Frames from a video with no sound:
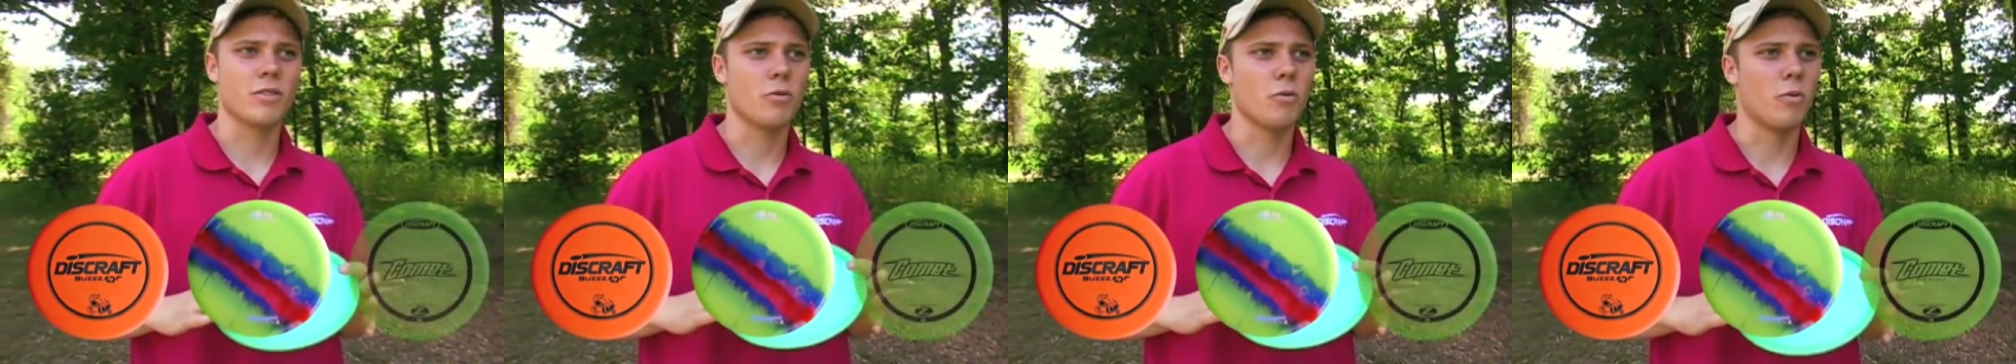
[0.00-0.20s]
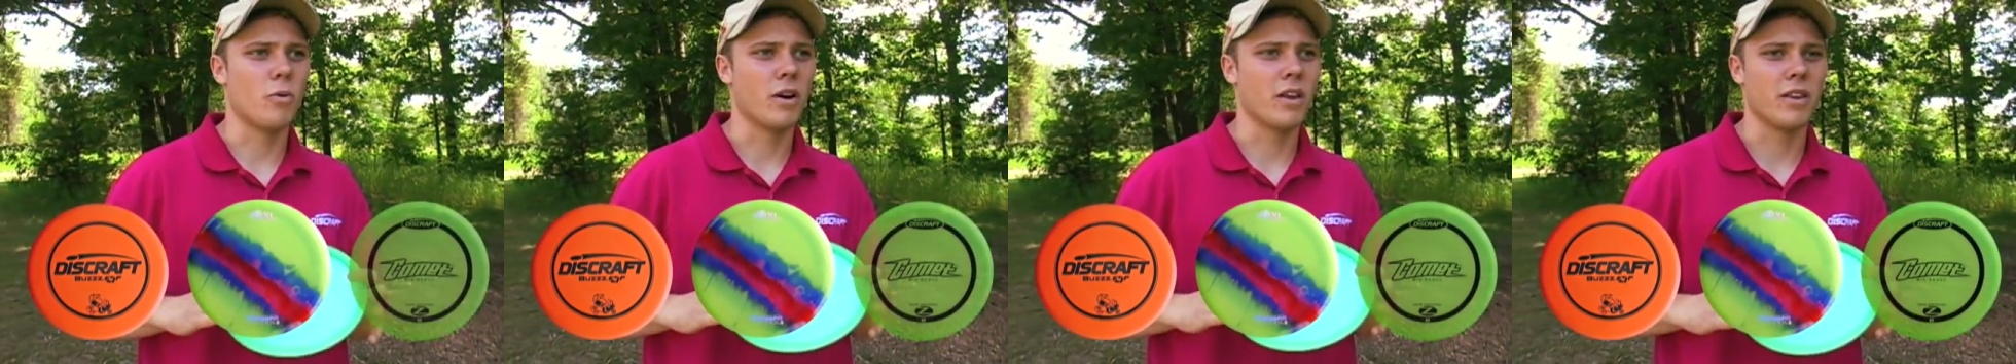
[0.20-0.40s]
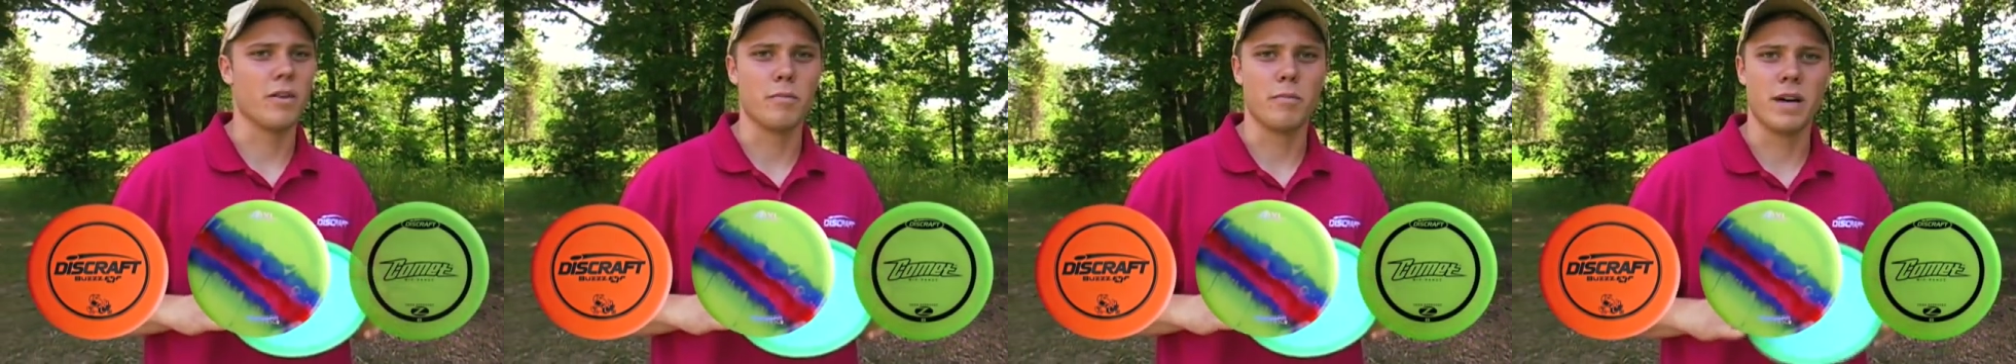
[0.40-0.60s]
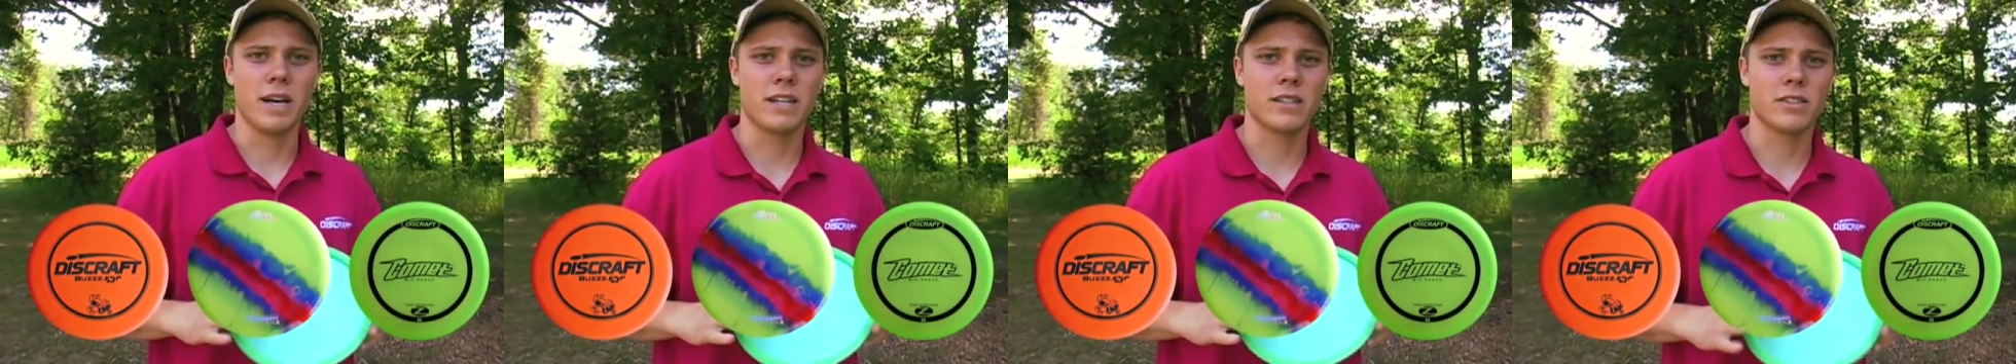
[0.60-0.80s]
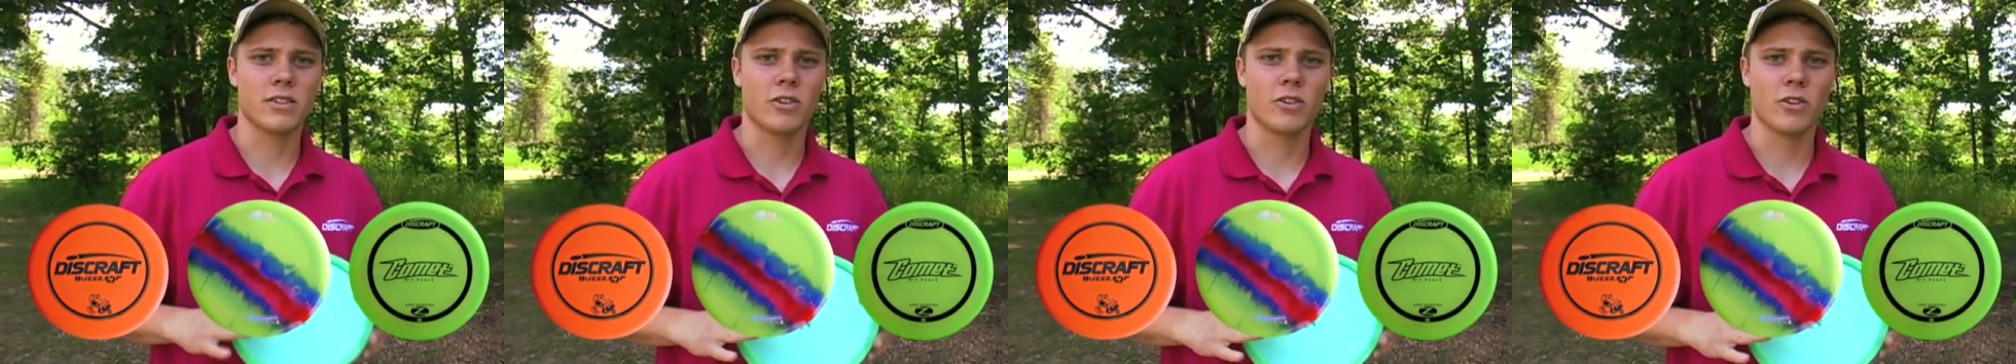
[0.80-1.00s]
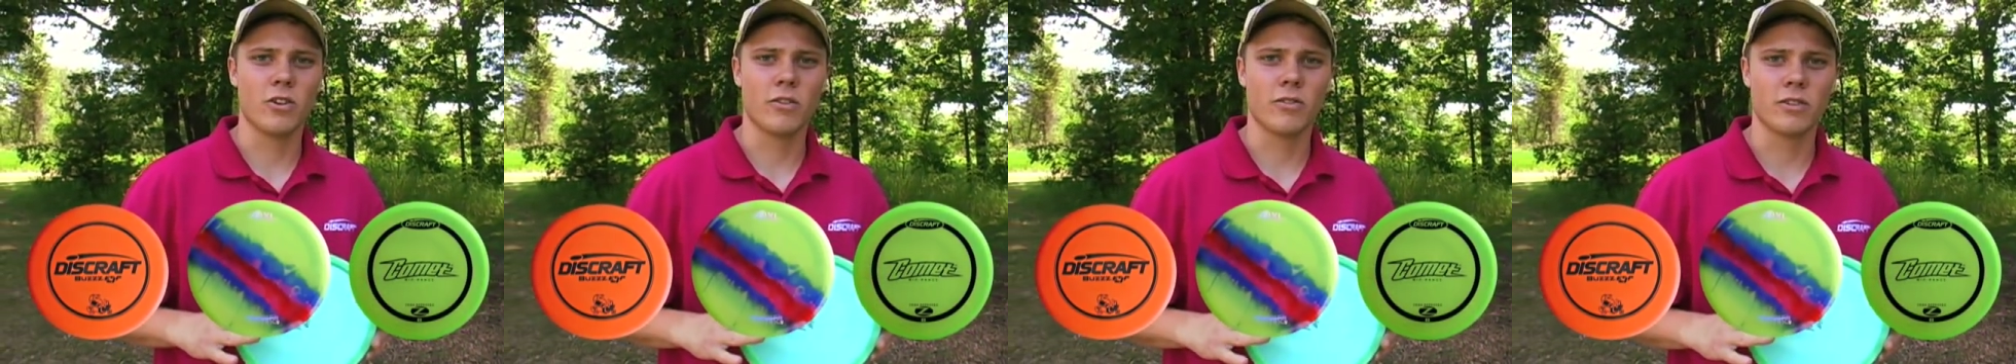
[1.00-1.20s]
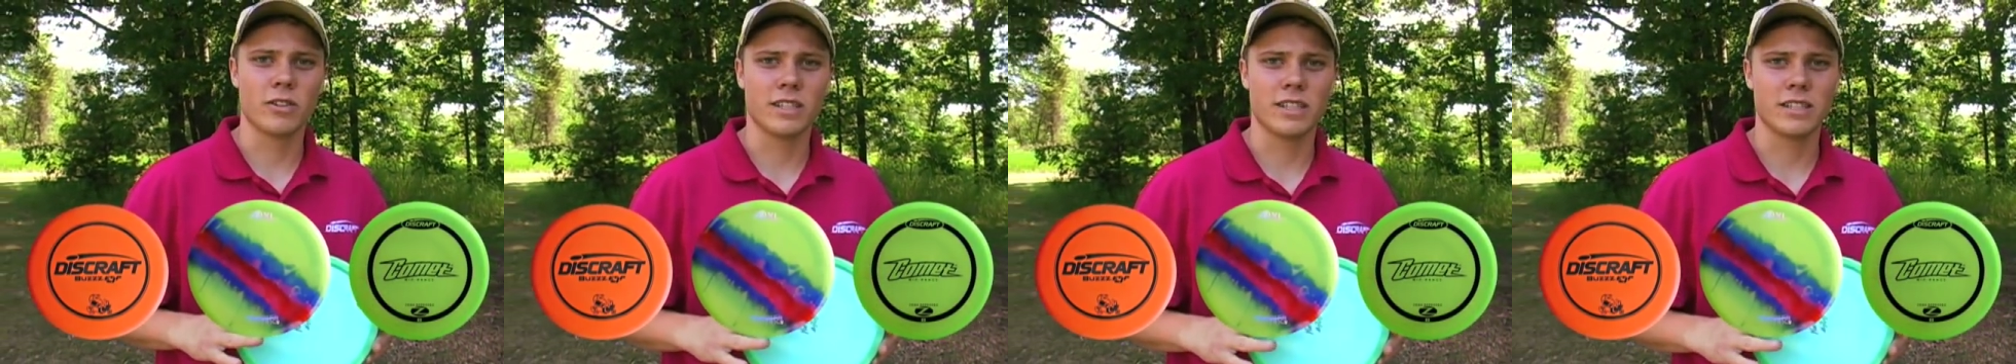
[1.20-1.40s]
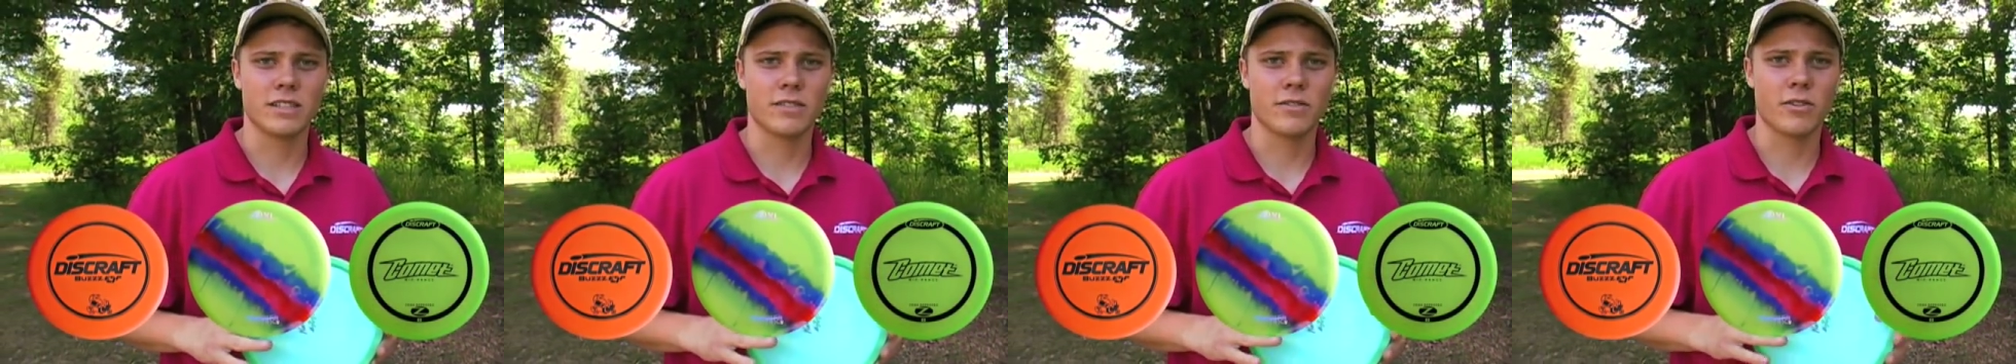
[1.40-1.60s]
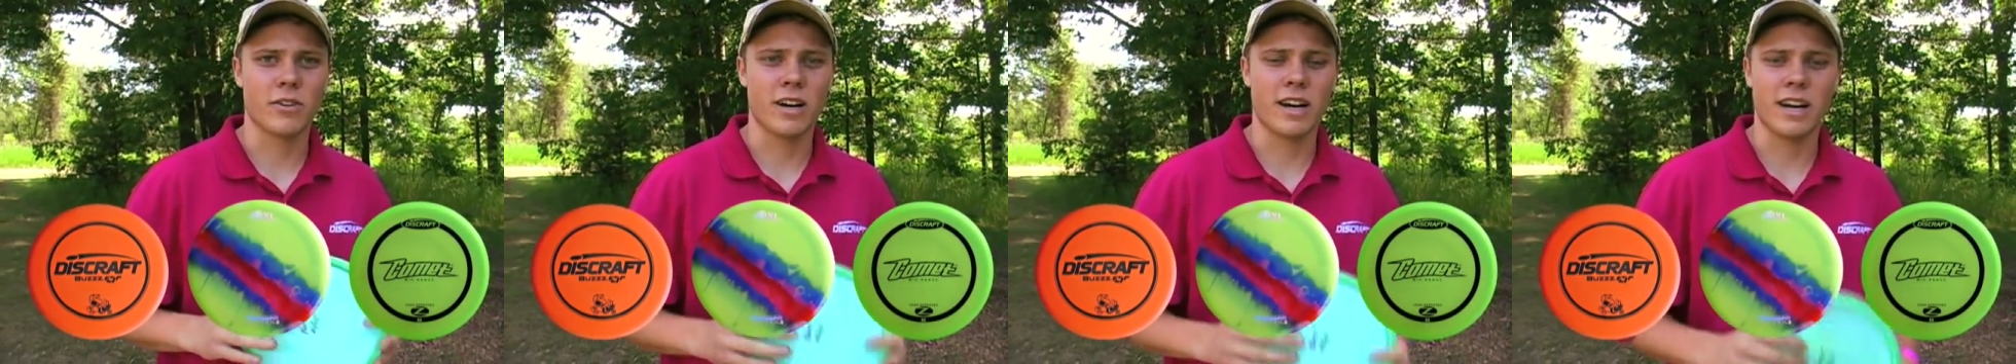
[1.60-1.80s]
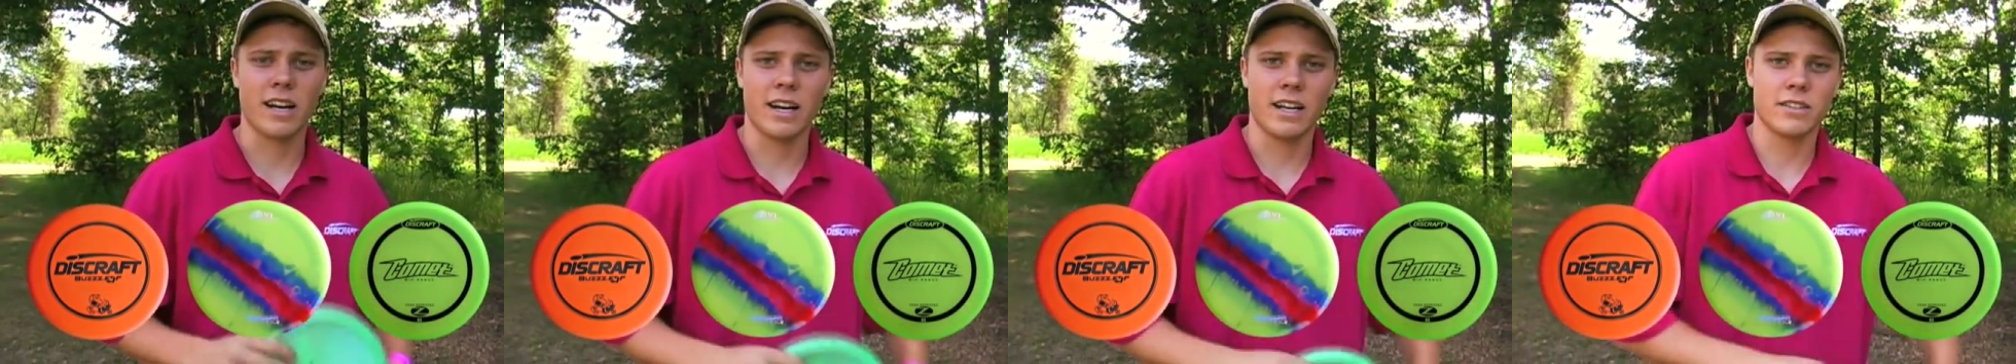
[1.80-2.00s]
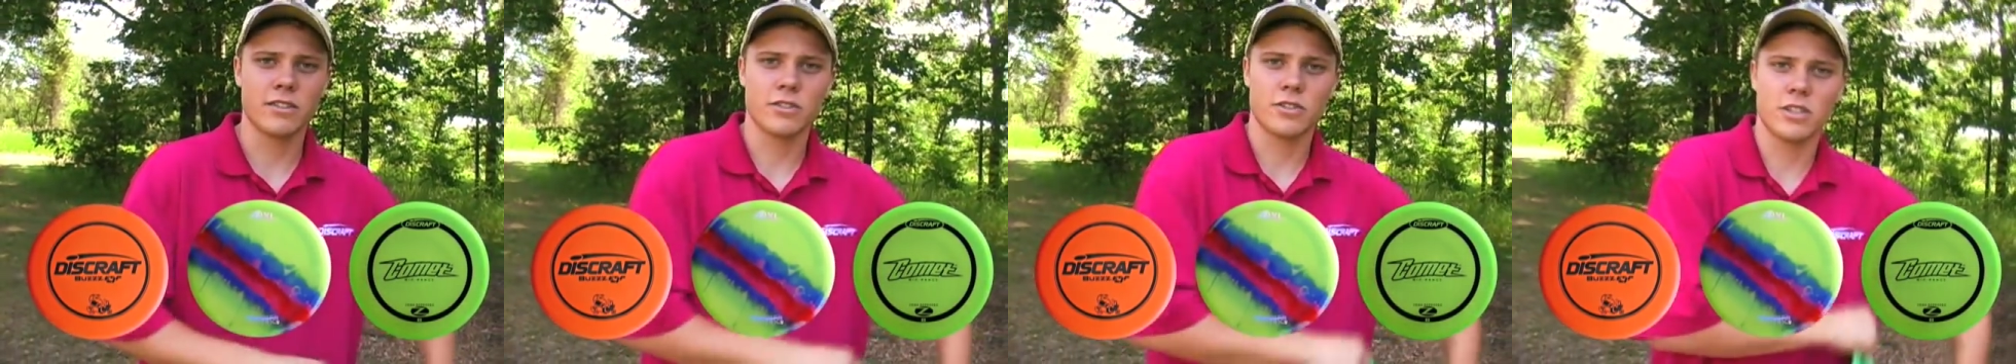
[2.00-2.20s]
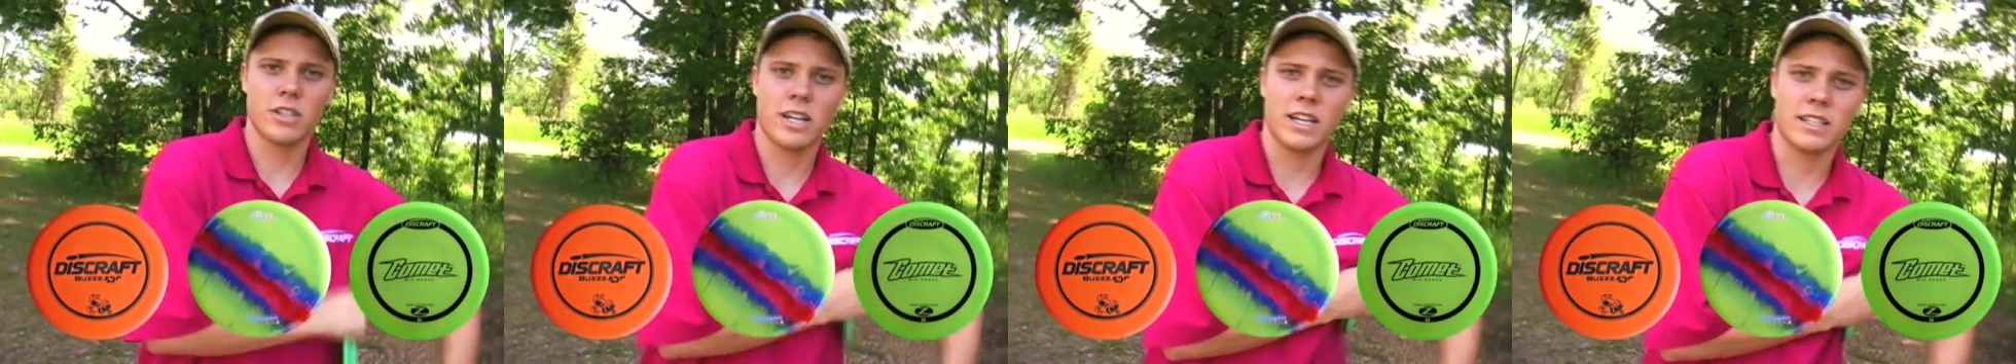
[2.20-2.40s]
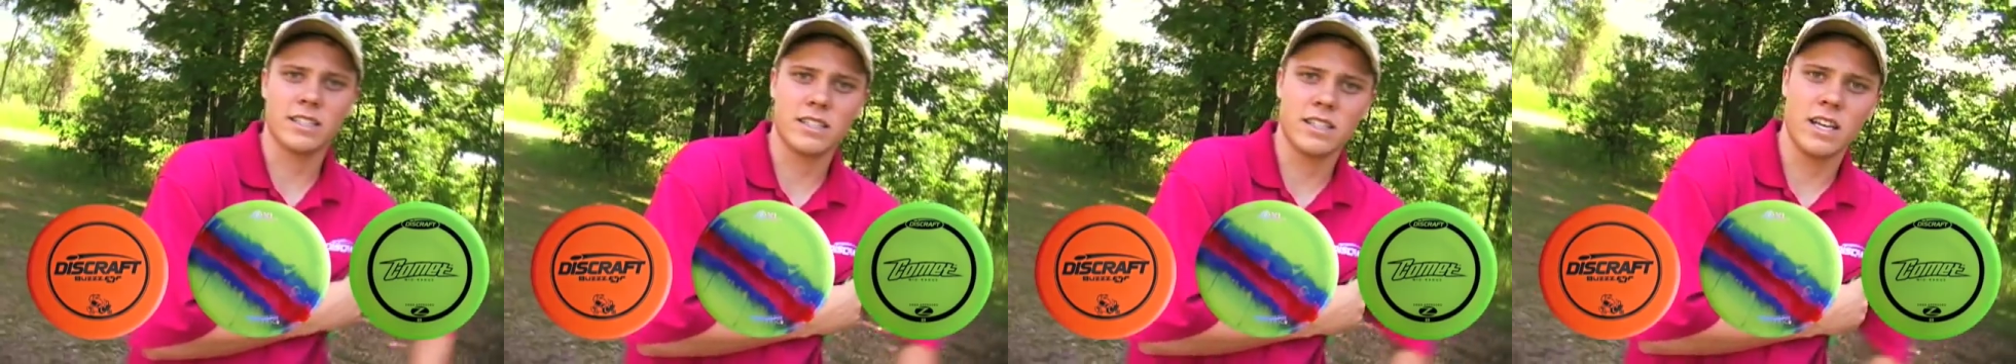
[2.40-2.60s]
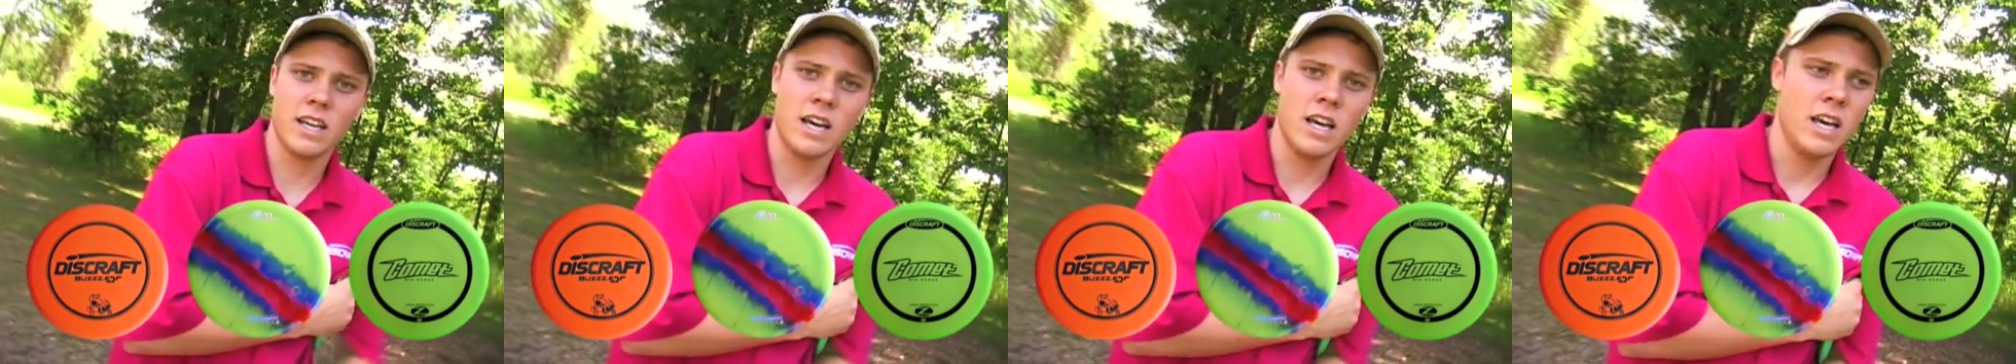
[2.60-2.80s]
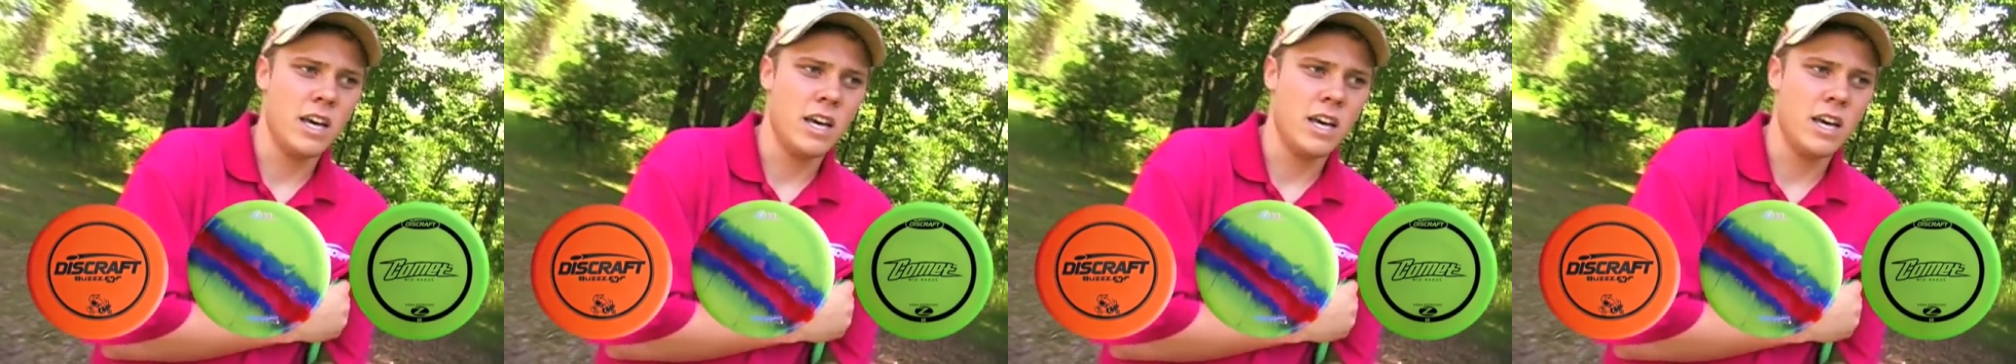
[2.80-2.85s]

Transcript: one of the best turnover discs for Anhyzer shots.